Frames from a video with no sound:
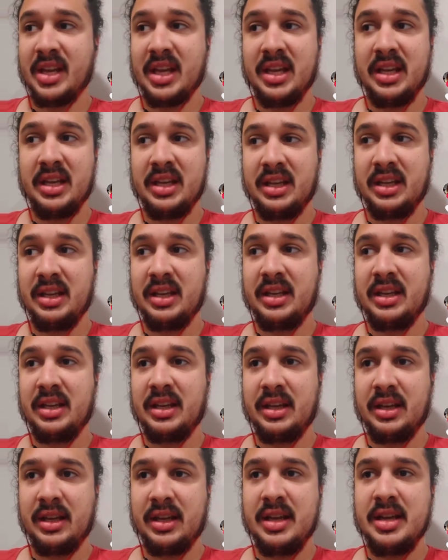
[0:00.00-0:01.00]

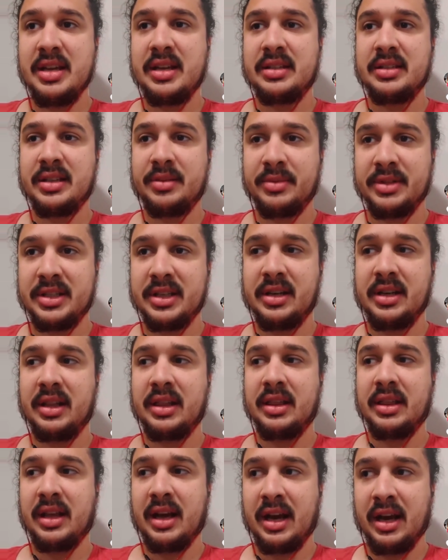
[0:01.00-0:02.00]
he exhibited a
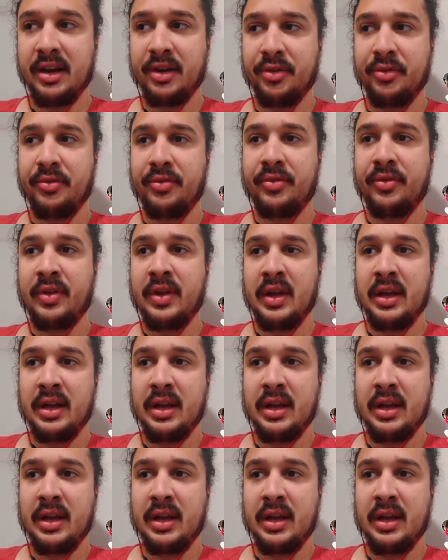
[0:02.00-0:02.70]
lot of